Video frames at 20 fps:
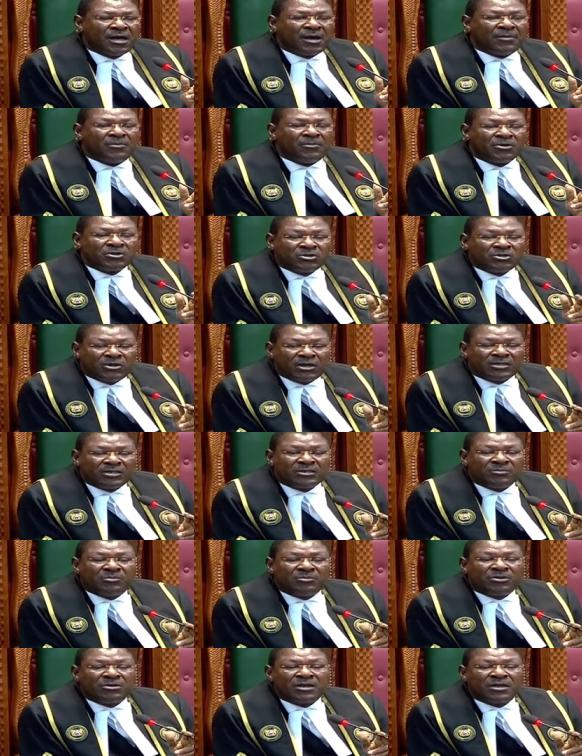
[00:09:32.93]
a motion as
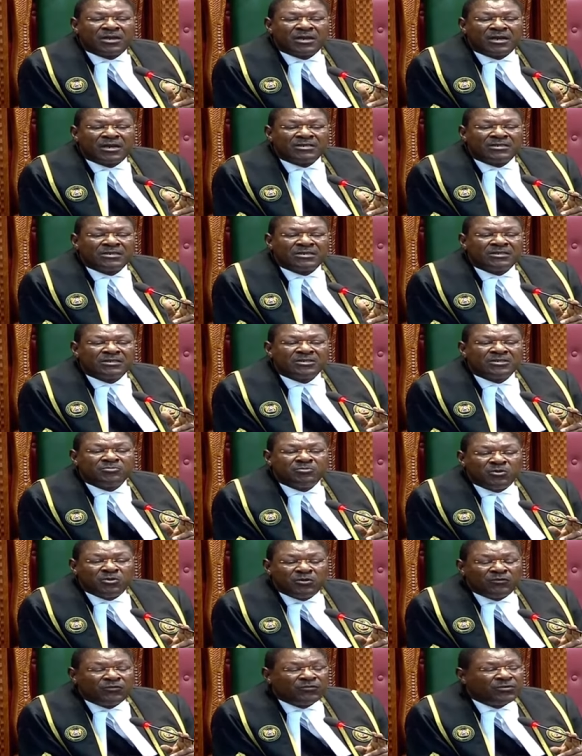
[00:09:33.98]
important as this is
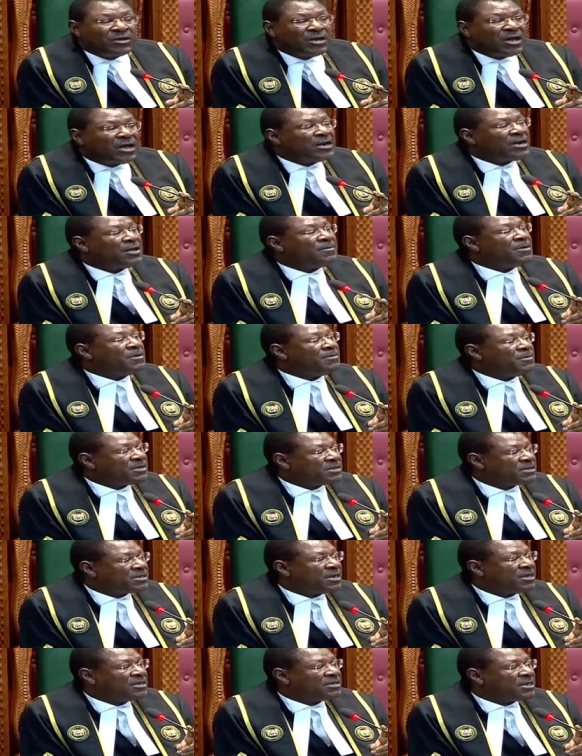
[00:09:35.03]
moved and a member
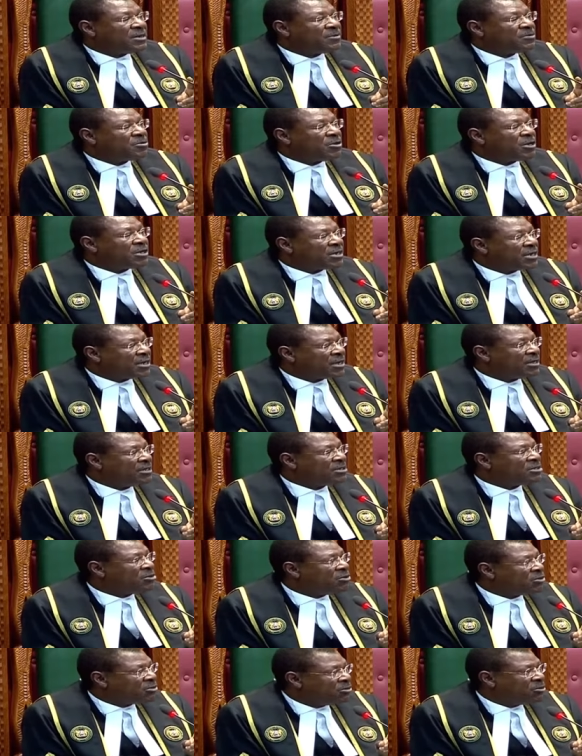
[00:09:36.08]
stands up to attack
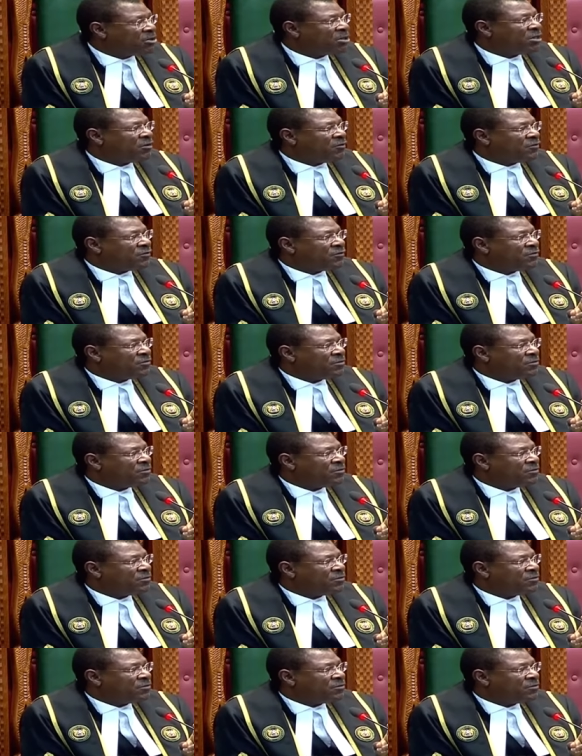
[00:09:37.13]
his local chief.